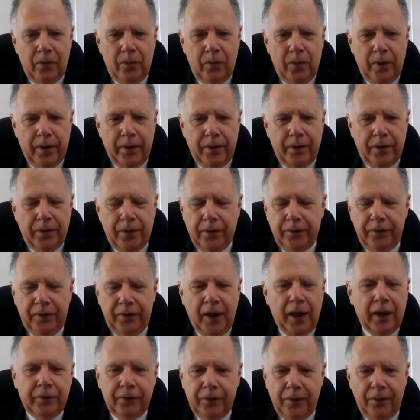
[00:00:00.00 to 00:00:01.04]
with
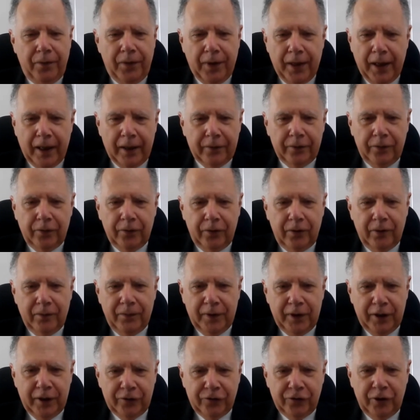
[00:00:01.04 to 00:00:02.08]
tens of thousands
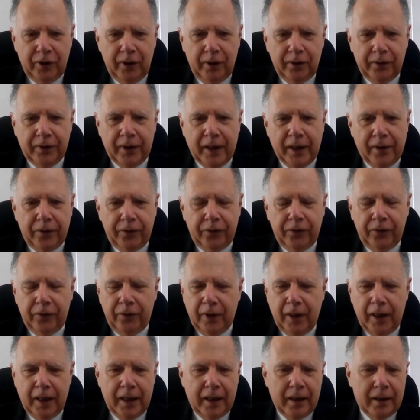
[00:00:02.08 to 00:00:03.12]
of additional
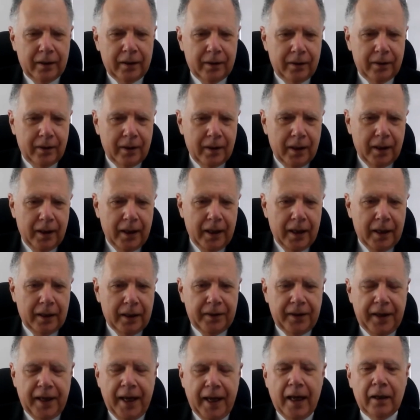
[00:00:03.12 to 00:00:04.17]
deaths and
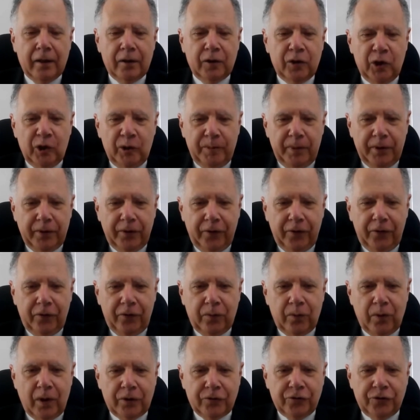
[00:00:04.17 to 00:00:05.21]
incalculable
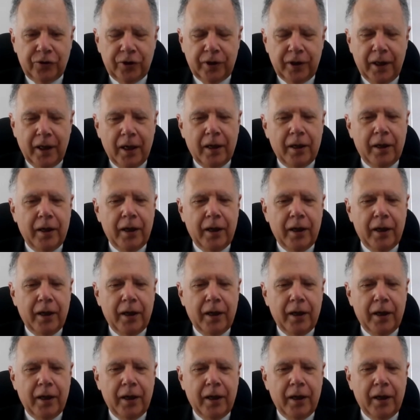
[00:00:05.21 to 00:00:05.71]
destruction